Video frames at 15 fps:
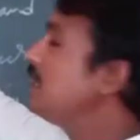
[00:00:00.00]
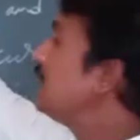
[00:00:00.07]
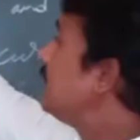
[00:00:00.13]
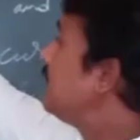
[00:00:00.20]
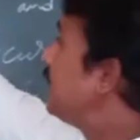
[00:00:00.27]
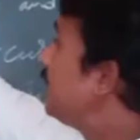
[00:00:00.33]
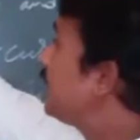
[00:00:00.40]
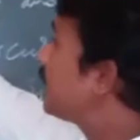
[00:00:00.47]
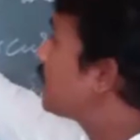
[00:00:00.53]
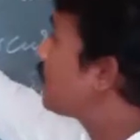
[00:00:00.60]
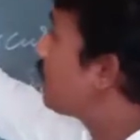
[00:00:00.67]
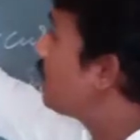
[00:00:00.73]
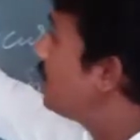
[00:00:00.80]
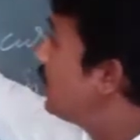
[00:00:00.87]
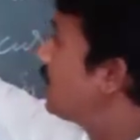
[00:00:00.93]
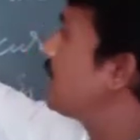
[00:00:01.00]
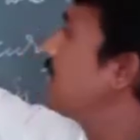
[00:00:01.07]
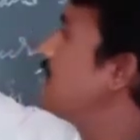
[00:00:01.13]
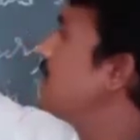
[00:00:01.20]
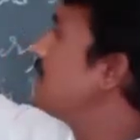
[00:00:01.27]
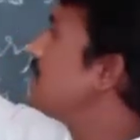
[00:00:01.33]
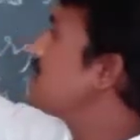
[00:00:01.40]
electronic
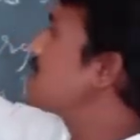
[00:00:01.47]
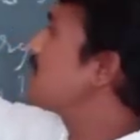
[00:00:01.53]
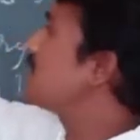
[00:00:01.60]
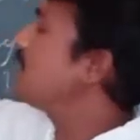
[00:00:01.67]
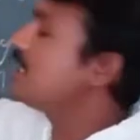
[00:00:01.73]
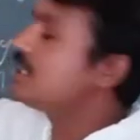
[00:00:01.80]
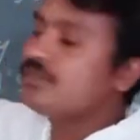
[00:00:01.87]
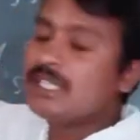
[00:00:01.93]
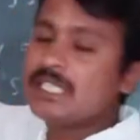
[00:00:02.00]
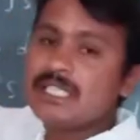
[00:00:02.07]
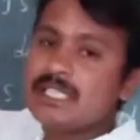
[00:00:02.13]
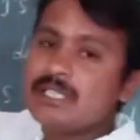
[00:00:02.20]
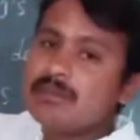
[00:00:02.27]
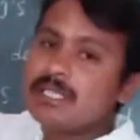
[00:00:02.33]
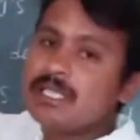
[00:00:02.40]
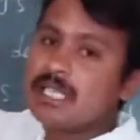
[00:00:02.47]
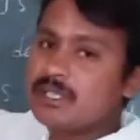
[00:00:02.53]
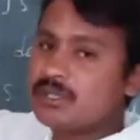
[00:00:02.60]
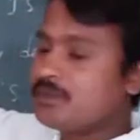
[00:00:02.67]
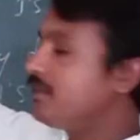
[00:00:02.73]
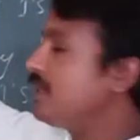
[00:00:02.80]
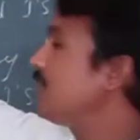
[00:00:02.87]
discrete variable
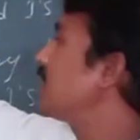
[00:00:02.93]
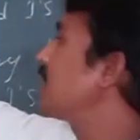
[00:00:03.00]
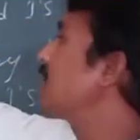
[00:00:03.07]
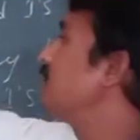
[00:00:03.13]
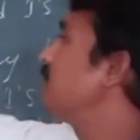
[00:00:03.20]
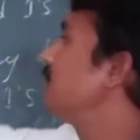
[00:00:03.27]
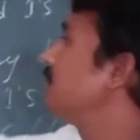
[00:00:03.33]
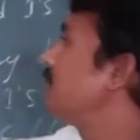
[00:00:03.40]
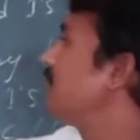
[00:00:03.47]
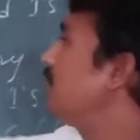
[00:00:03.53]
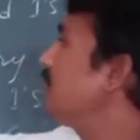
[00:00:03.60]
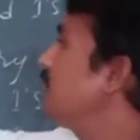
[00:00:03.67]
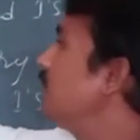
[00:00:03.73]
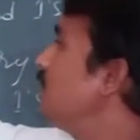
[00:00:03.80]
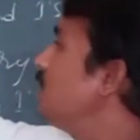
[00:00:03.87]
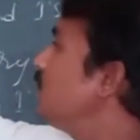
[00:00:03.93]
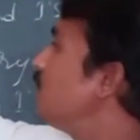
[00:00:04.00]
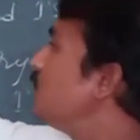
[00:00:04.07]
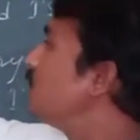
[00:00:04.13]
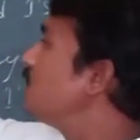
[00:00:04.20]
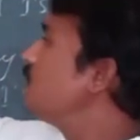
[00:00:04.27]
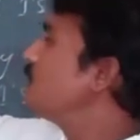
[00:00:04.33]
automatic computer,
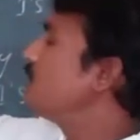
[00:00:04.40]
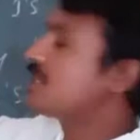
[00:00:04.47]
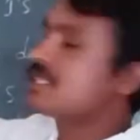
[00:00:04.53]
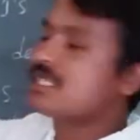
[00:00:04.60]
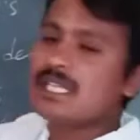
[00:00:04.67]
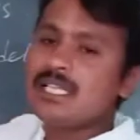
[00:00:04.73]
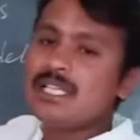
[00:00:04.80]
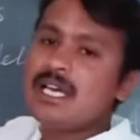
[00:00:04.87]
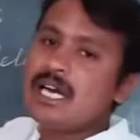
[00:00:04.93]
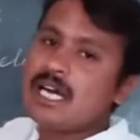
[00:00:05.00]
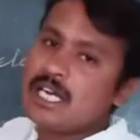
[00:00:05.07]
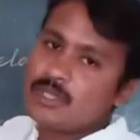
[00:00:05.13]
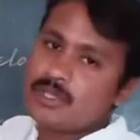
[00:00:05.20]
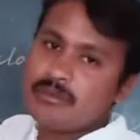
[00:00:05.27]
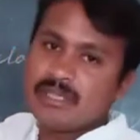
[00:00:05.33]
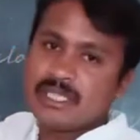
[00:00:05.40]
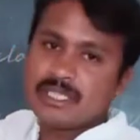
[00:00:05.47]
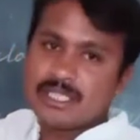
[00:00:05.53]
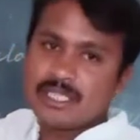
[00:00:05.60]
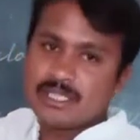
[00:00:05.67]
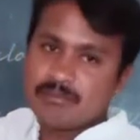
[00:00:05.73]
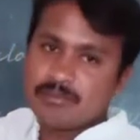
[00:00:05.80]
universal
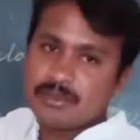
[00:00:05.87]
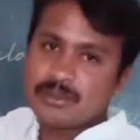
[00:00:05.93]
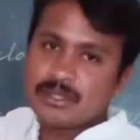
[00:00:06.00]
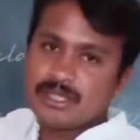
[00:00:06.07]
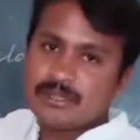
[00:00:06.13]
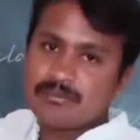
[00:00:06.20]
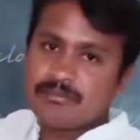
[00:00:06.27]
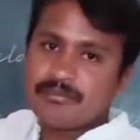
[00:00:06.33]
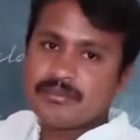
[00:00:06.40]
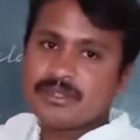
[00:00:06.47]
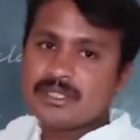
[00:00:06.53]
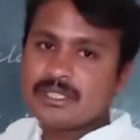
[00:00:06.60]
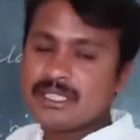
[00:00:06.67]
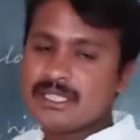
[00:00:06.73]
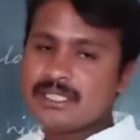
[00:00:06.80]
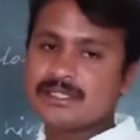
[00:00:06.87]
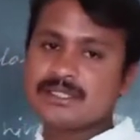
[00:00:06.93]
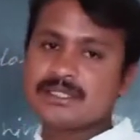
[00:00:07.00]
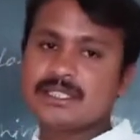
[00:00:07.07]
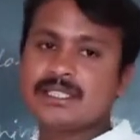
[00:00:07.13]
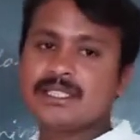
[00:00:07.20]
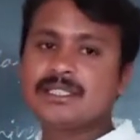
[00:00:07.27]
automatic computer. These
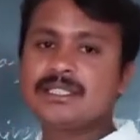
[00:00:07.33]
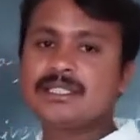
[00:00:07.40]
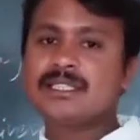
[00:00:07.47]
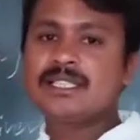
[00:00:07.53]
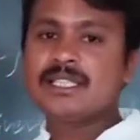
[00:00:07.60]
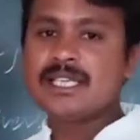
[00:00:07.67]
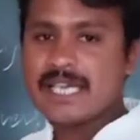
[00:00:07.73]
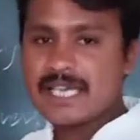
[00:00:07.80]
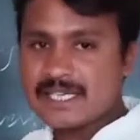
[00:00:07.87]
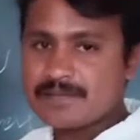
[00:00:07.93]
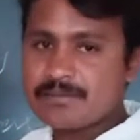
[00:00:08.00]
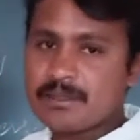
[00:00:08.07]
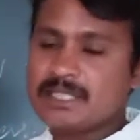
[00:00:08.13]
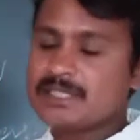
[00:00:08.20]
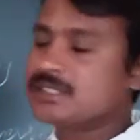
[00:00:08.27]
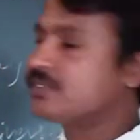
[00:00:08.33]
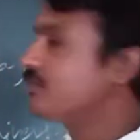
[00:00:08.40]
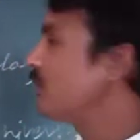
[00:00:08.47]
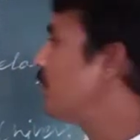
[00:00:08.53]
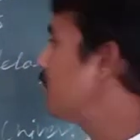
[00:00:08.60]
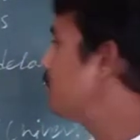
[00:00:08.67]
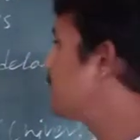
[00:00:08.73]
expansion
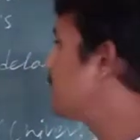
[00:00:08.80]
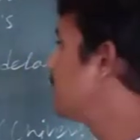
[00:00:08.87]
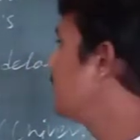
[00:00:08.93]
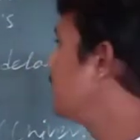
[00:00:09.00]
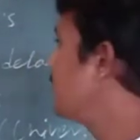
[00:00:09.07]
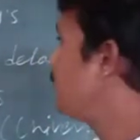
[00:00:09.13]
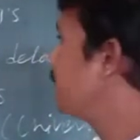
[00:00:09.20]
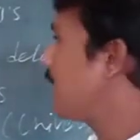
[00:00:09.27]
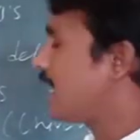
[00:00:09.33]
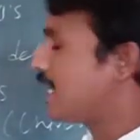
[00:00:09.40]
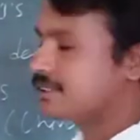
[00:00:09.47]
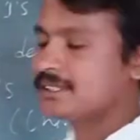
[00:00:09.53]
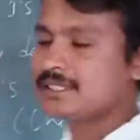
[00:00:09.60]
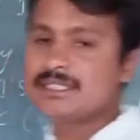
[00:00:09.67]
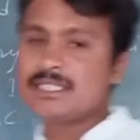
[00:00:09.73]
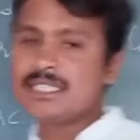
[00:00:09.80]
forms you may ask in